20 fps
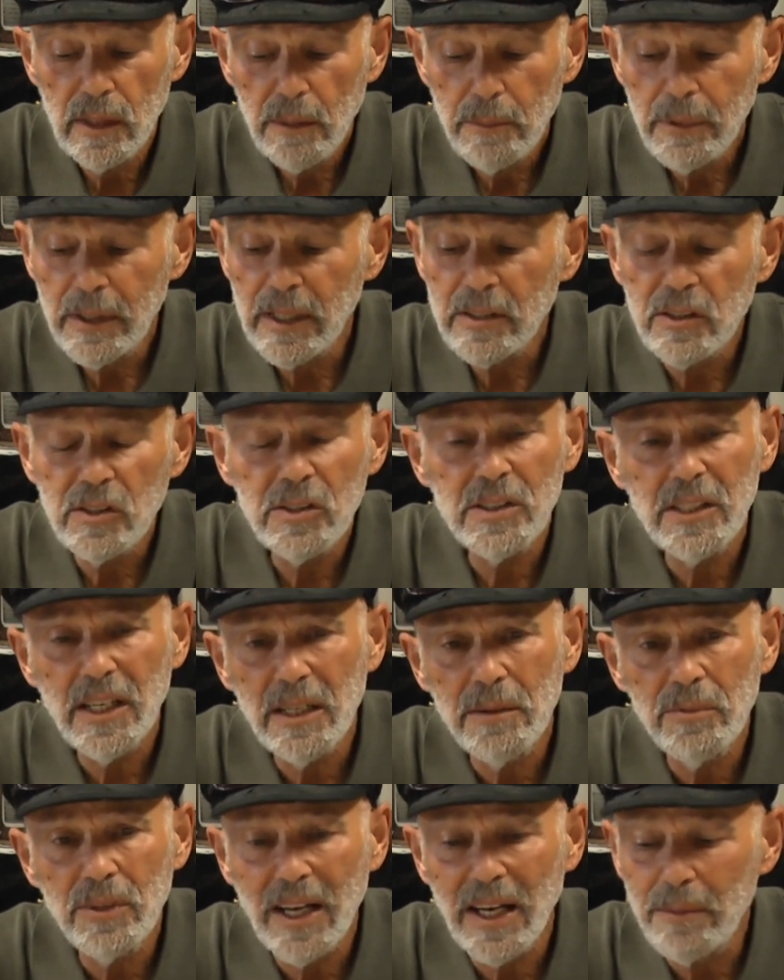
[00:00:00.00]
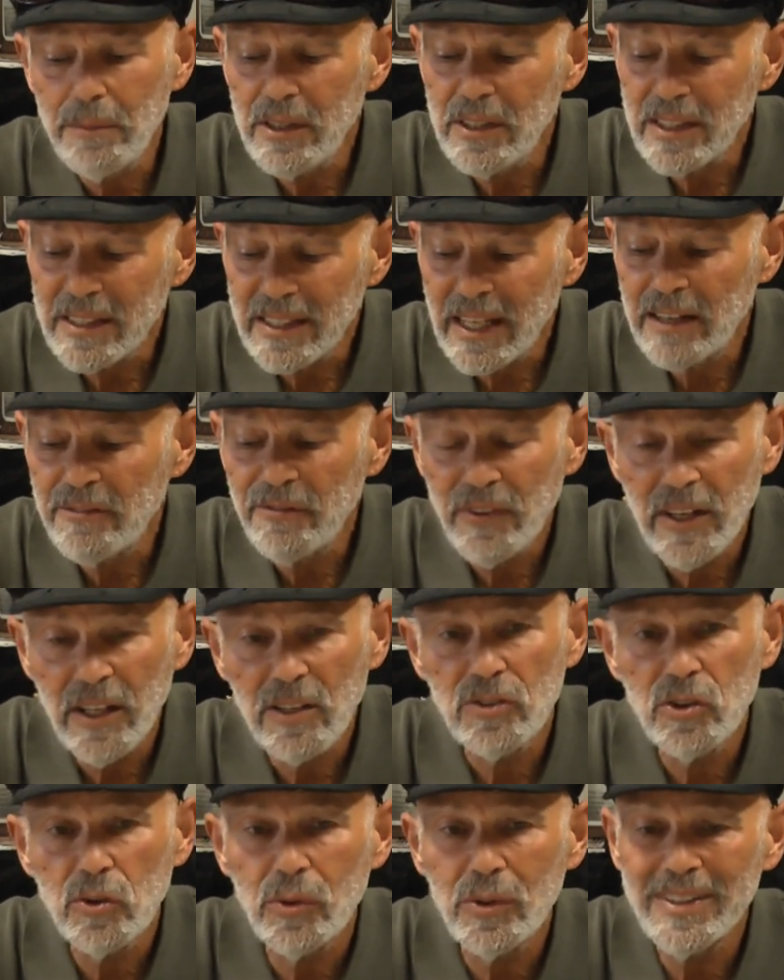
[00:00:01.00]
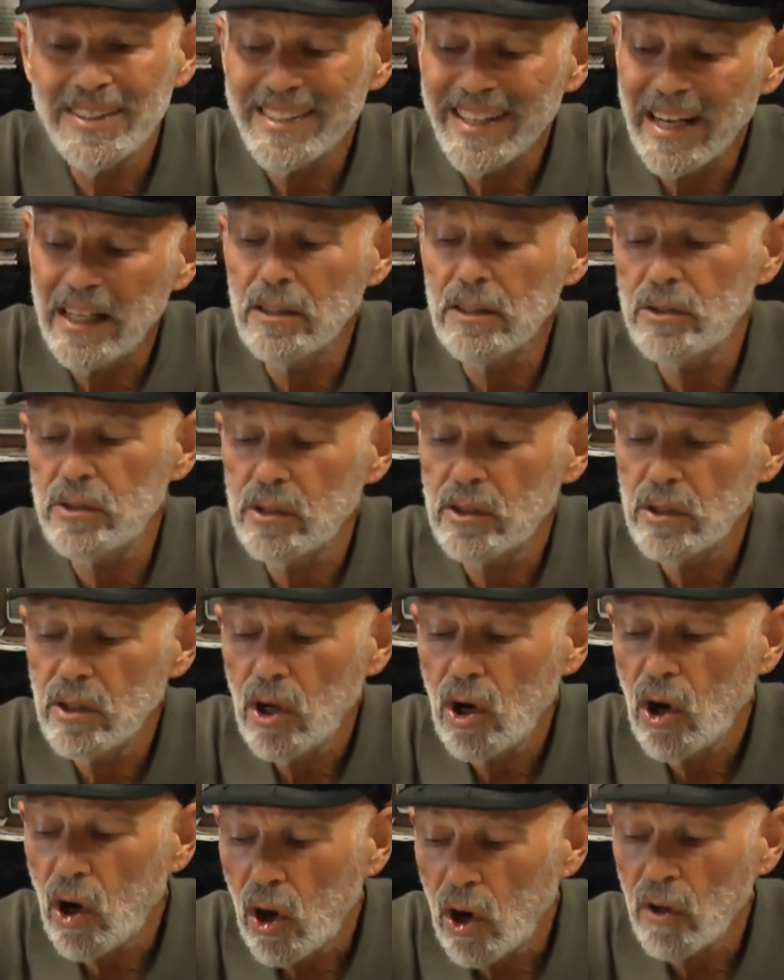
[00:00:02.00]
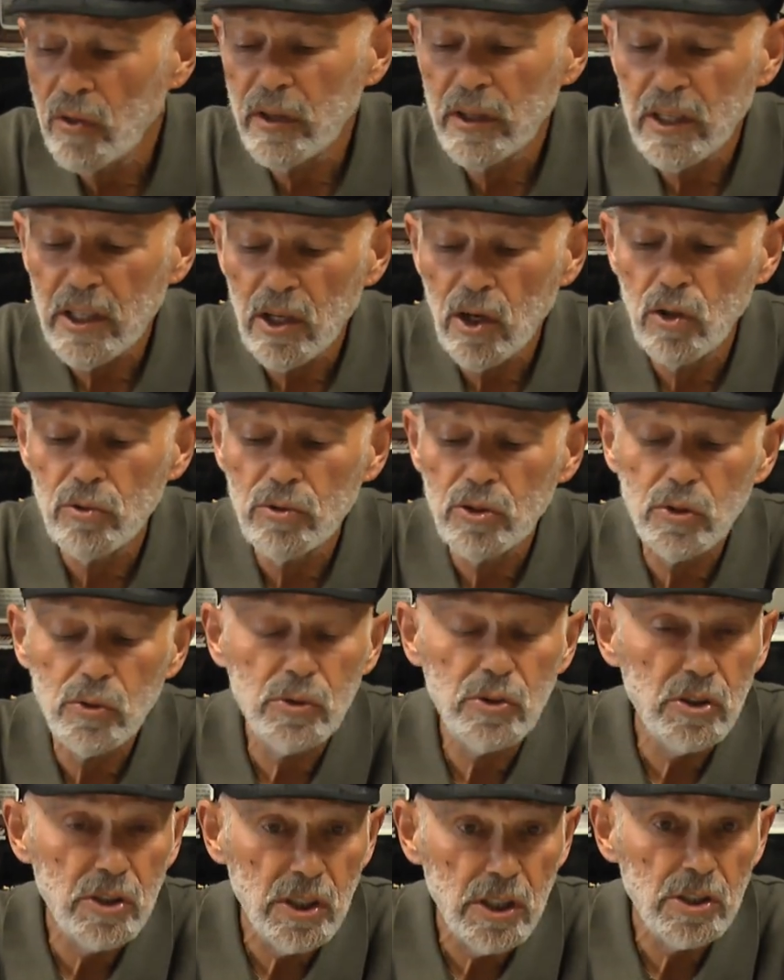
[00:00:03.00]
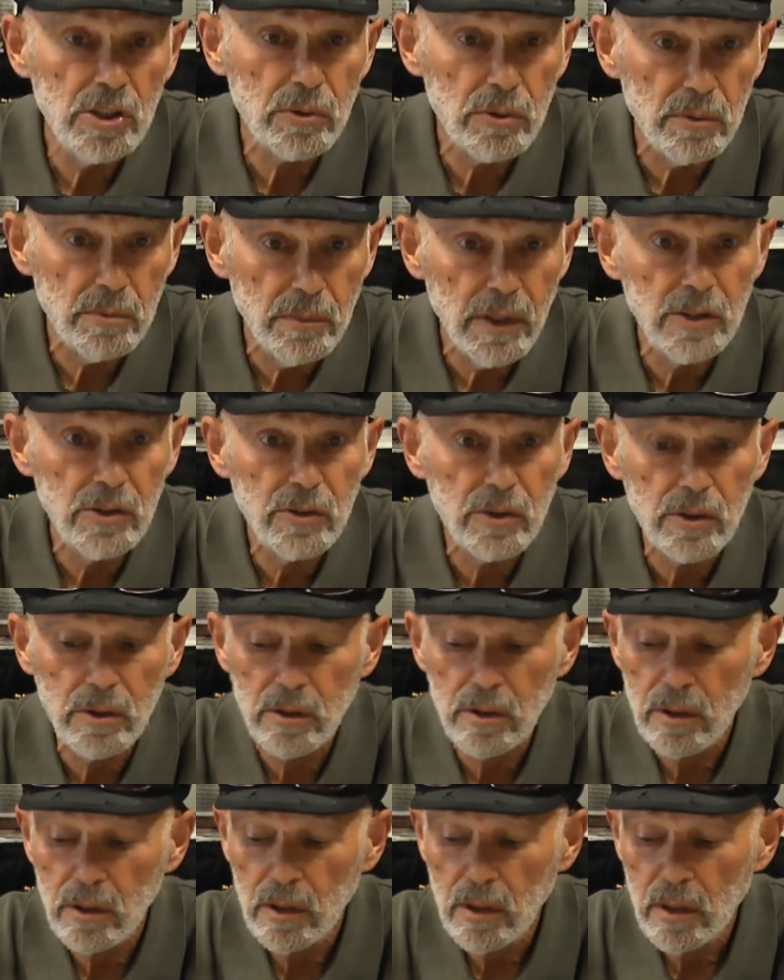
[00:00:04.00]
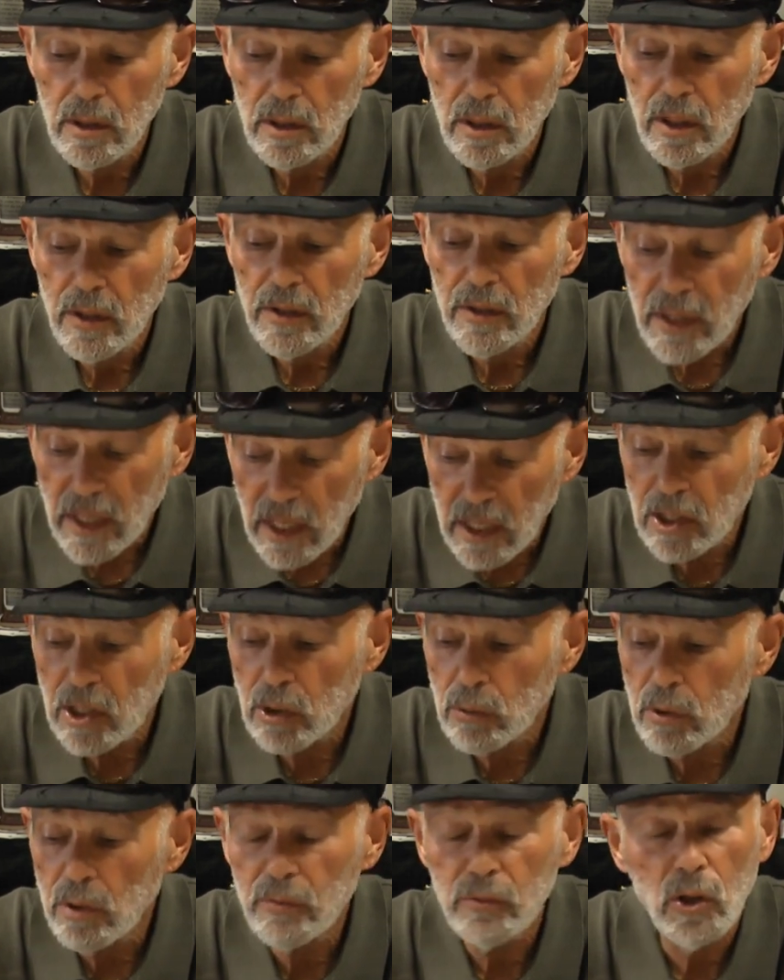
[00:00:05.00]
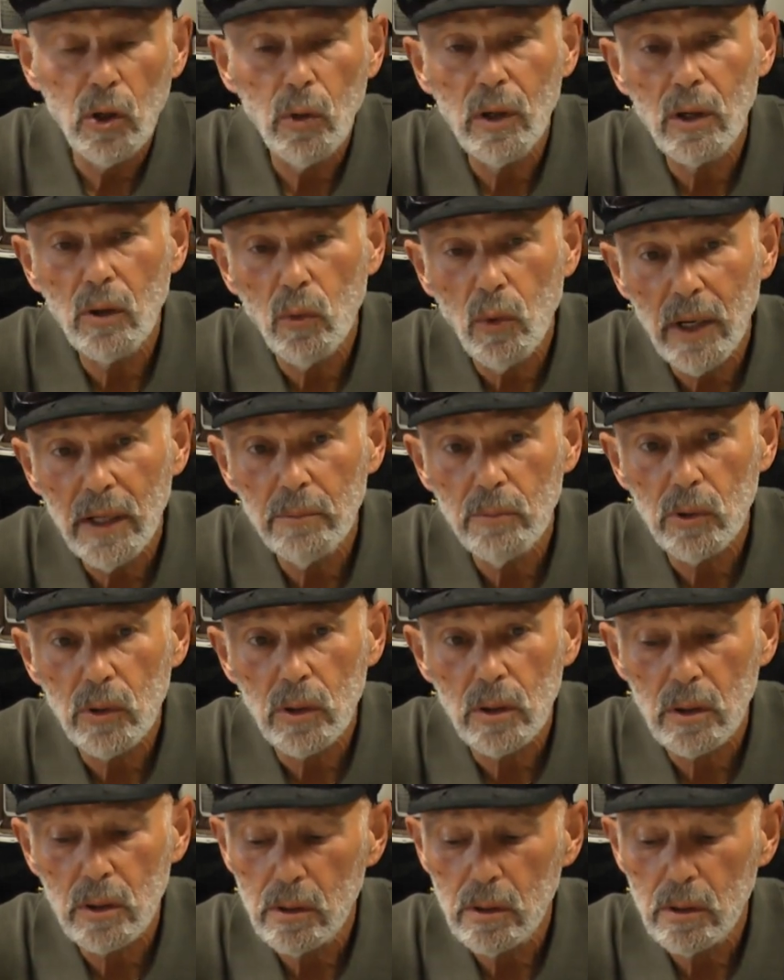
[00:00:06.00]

But at the same time, he did not fail to acknowledge all that he owed to his teacher and mentor. Thank you, Reb Noach Weinberg.